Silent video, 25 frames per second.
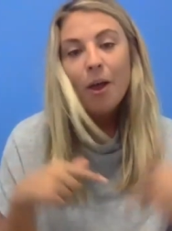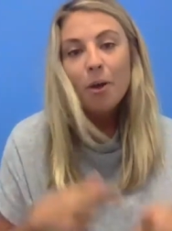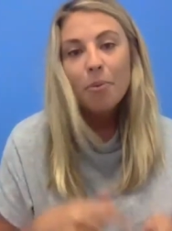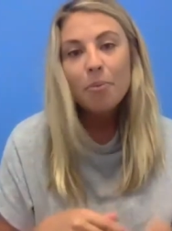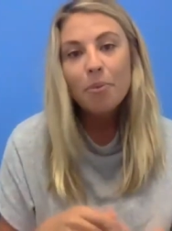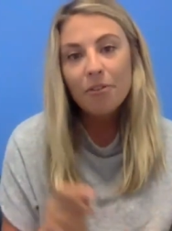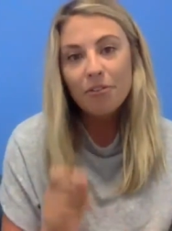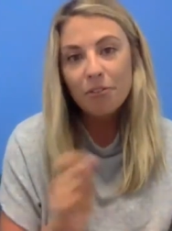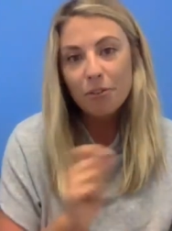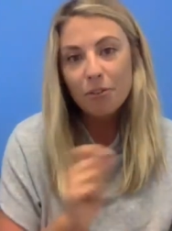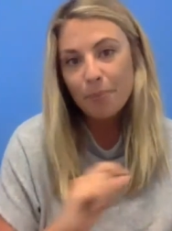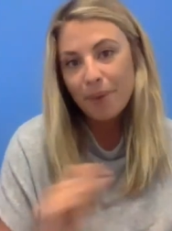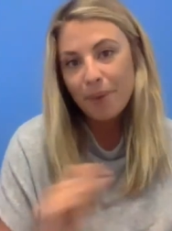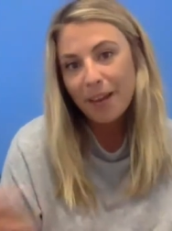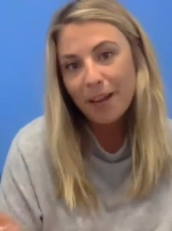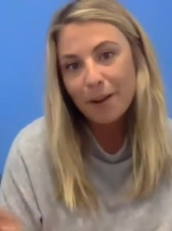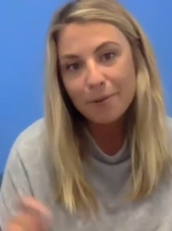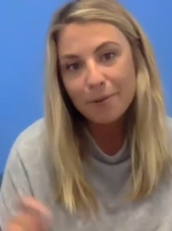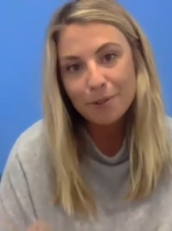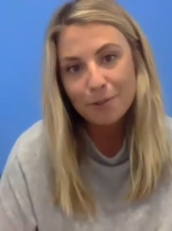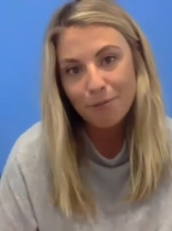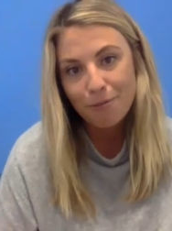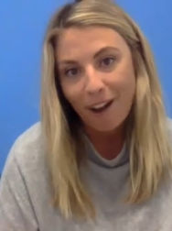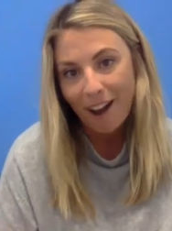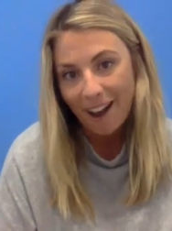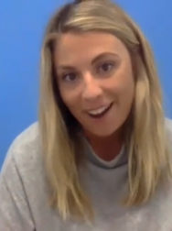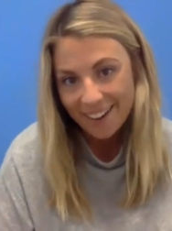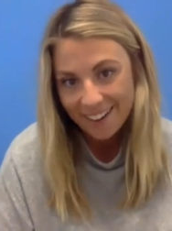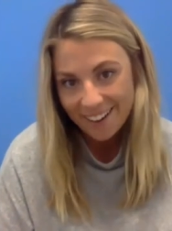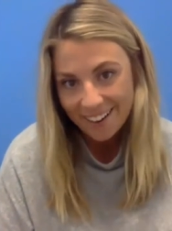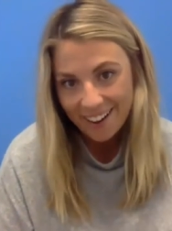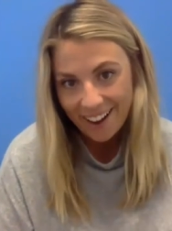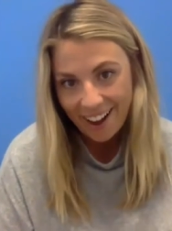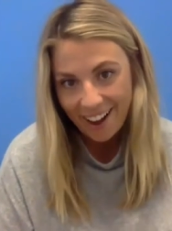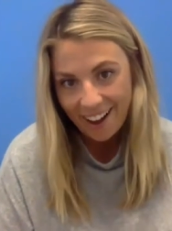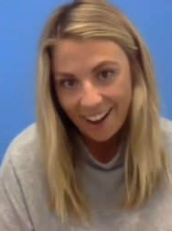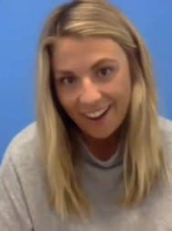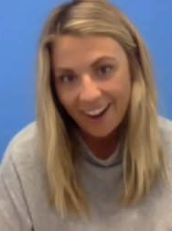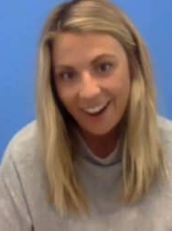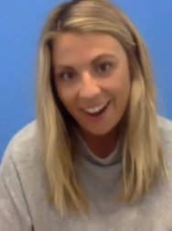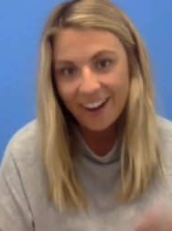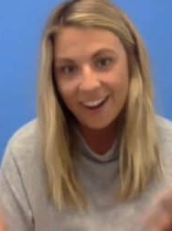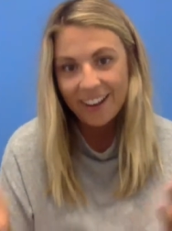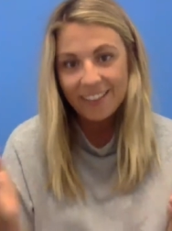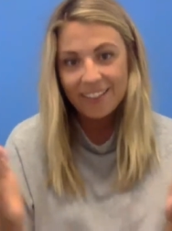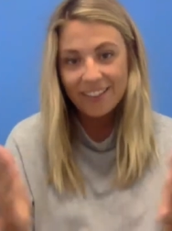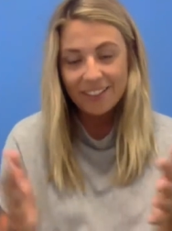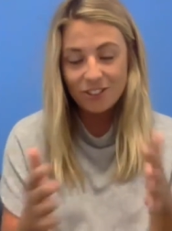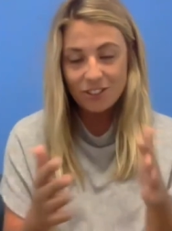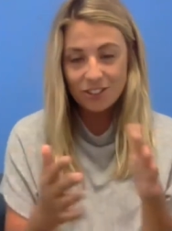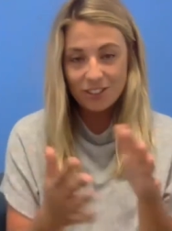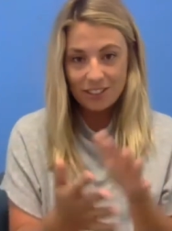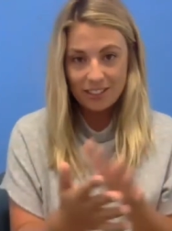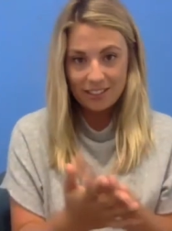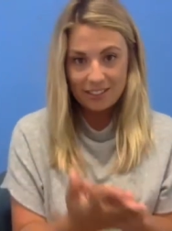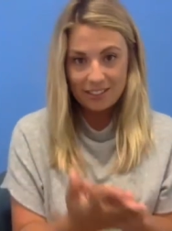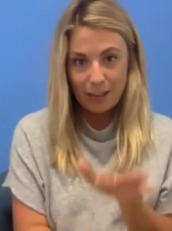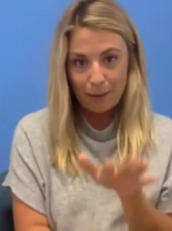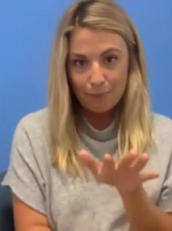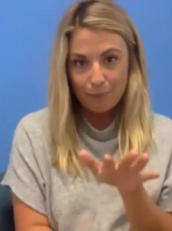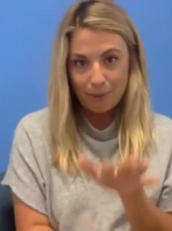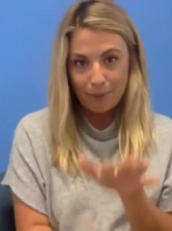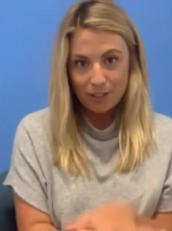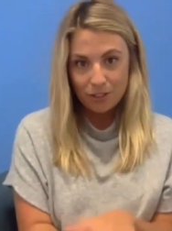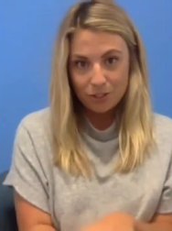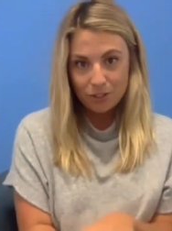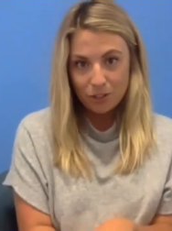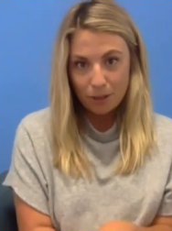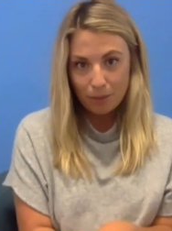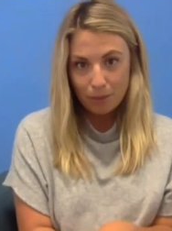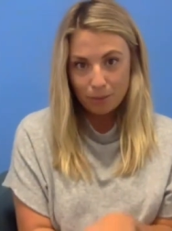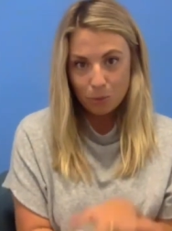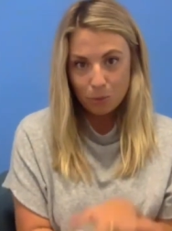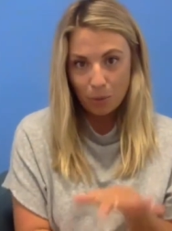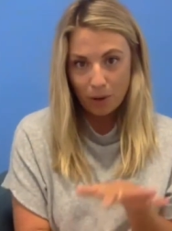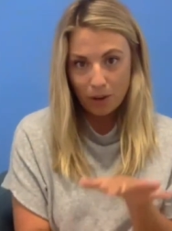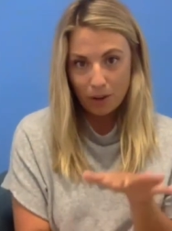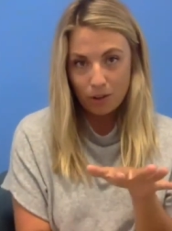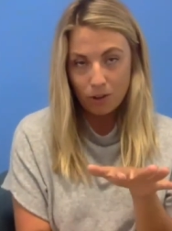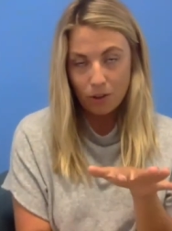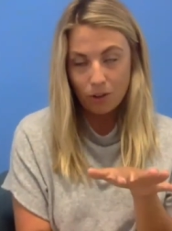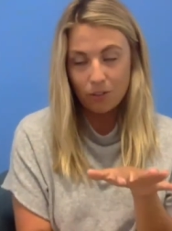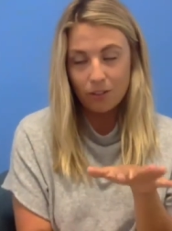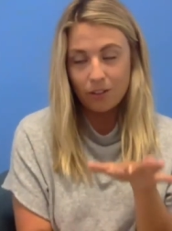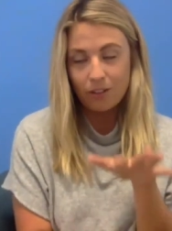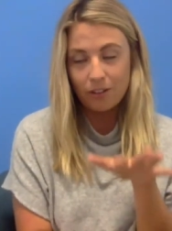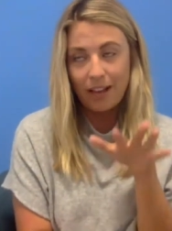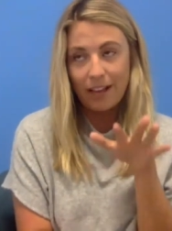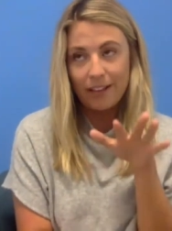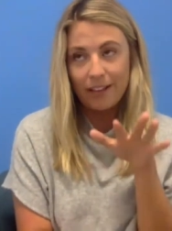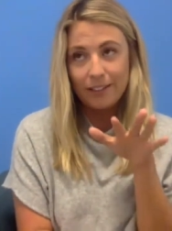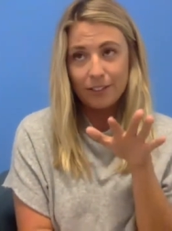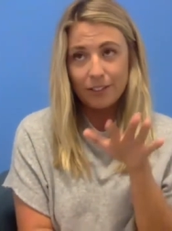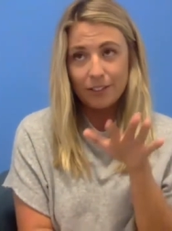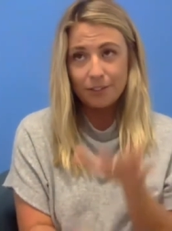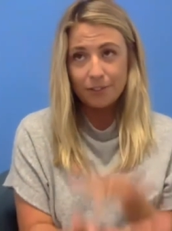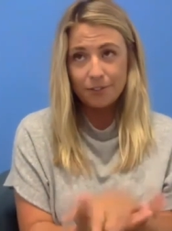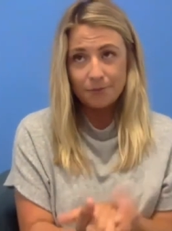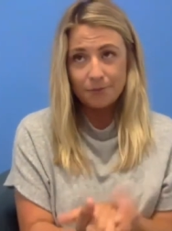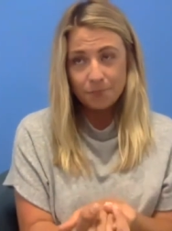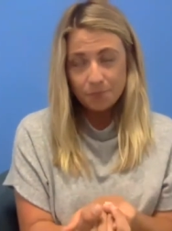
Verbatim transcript: But for me, it was writing it out. And I literally said my script went along the lines of